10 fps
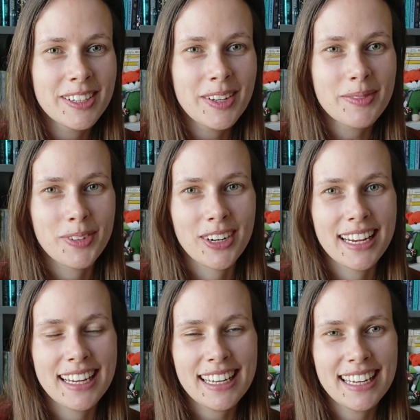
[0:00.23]
Good
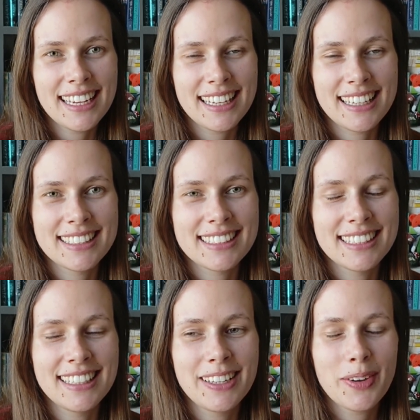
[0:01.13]
morning. It is
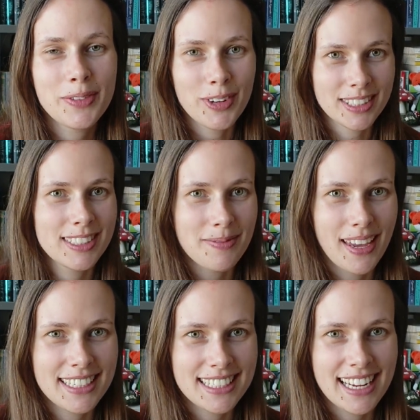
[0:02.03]
the 1st of
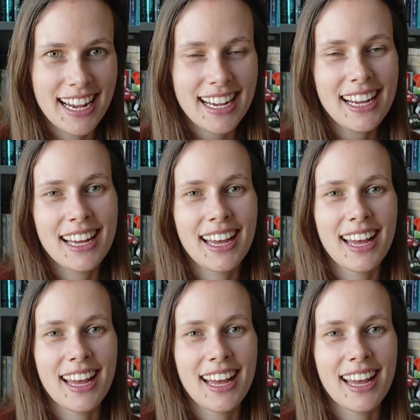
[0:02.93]
May today,